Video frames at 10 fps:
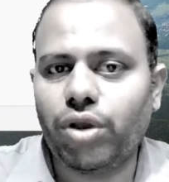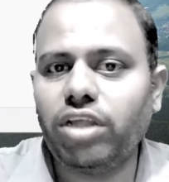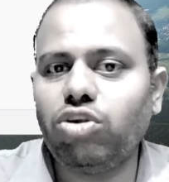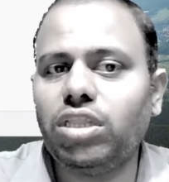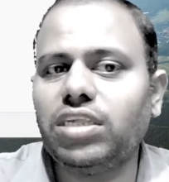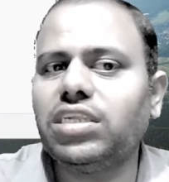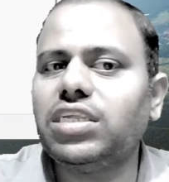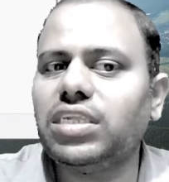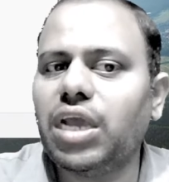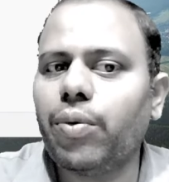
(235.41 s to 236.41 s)
Okay, so this is
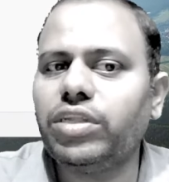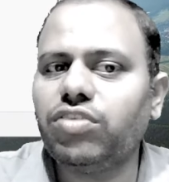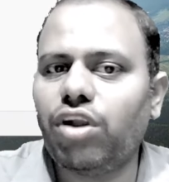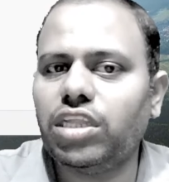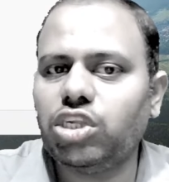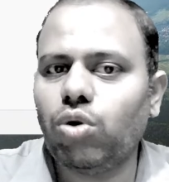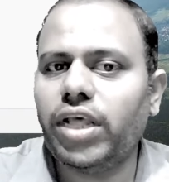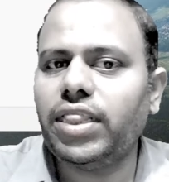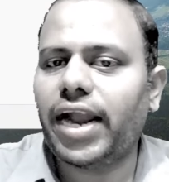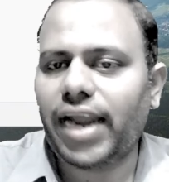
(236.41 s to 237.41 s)
the sequence for
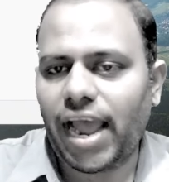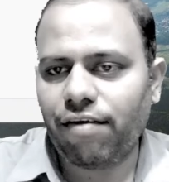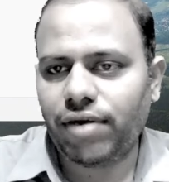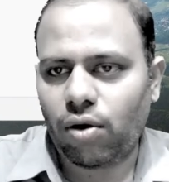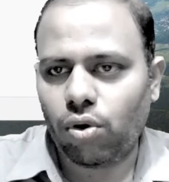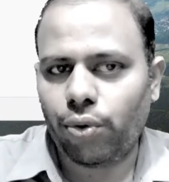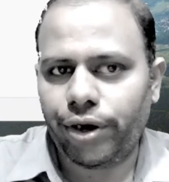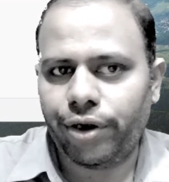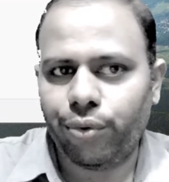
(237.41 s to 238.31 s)
insulin that I have downloaded.